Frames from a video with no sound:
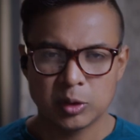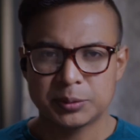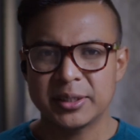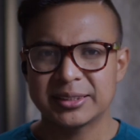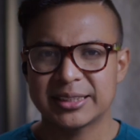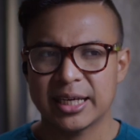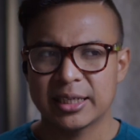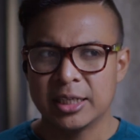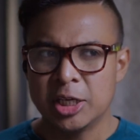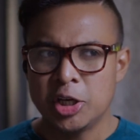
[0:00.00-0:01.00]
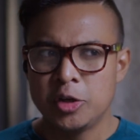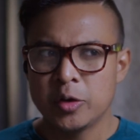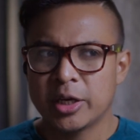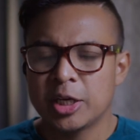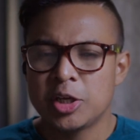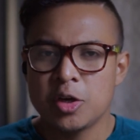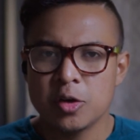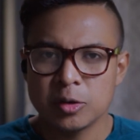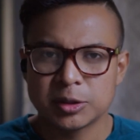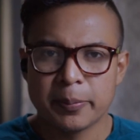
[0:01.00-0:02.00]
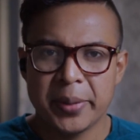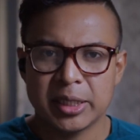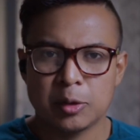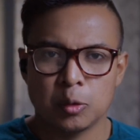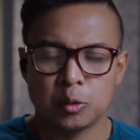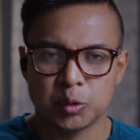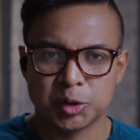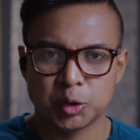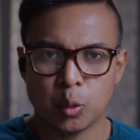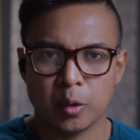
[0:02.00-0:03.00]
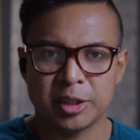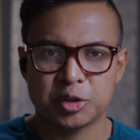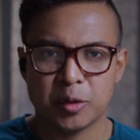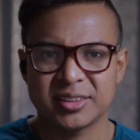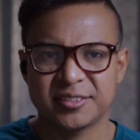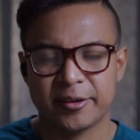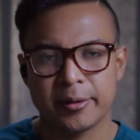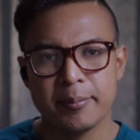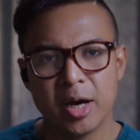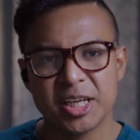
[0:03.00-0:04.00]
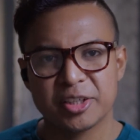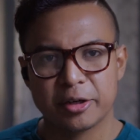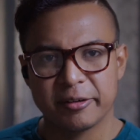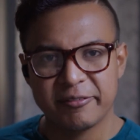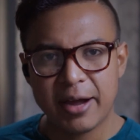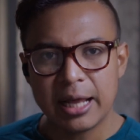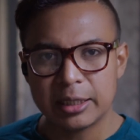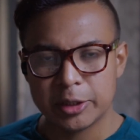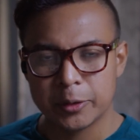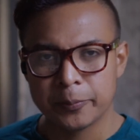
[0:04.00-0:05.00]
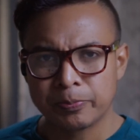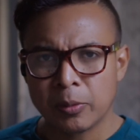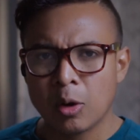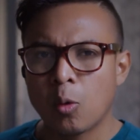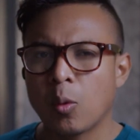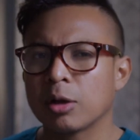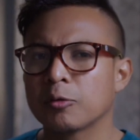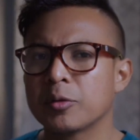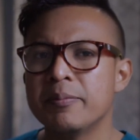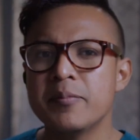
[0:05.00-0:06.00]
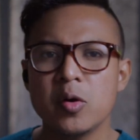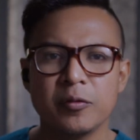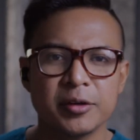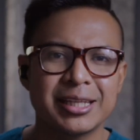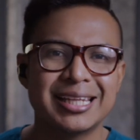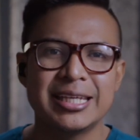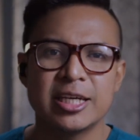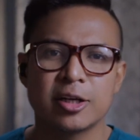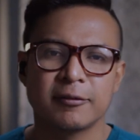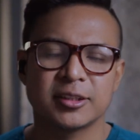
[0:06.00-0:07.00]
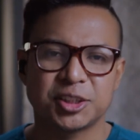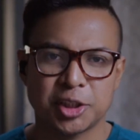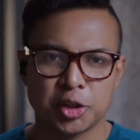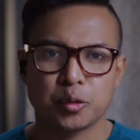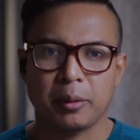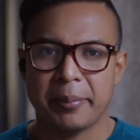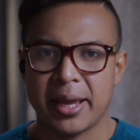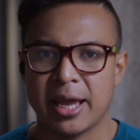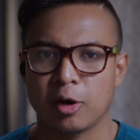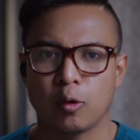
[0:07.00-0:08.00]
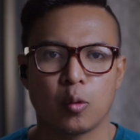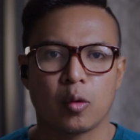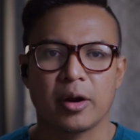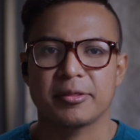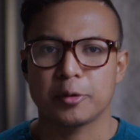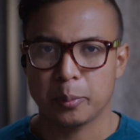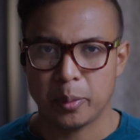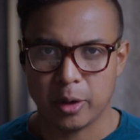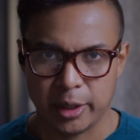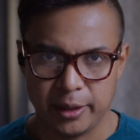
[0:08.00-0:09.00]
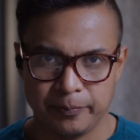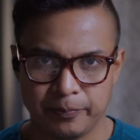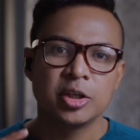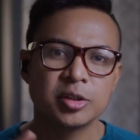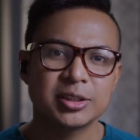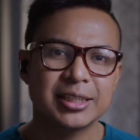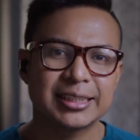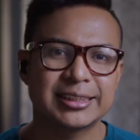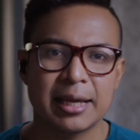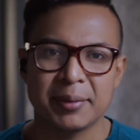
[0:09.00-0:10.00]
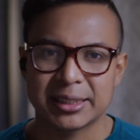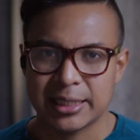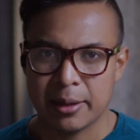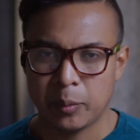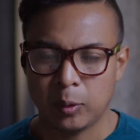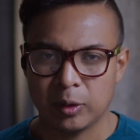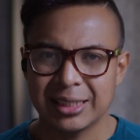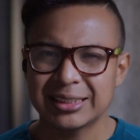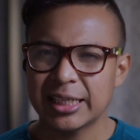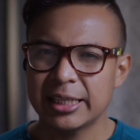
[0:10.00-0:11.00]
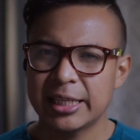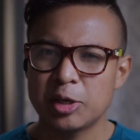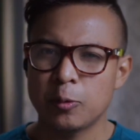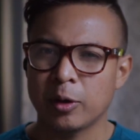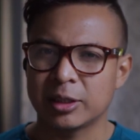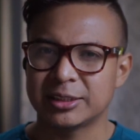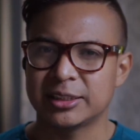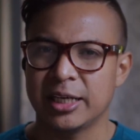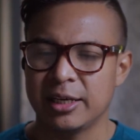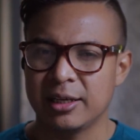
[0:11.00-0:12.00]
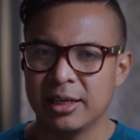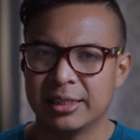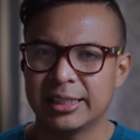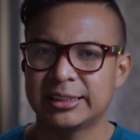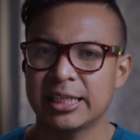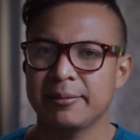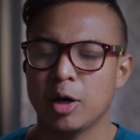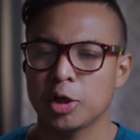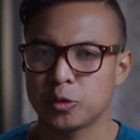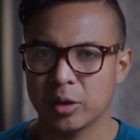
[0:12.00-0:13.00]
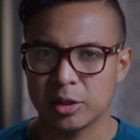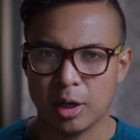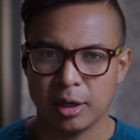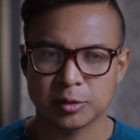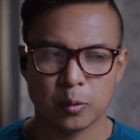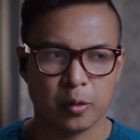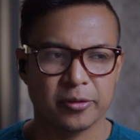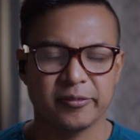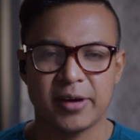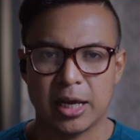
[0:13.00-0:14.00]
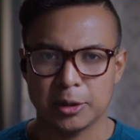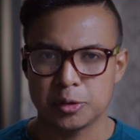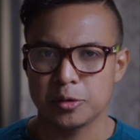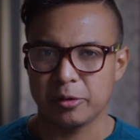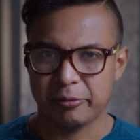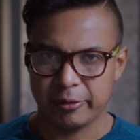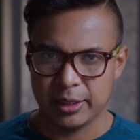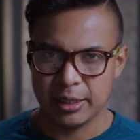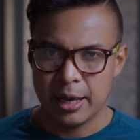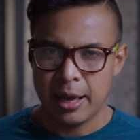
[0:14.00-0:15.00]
which means that you can use Bitcoin to store and transfer monetary value while removing the need of a central bank or a third party. Using the same example, let's say that you want to send the same $100 worth of value to your friend,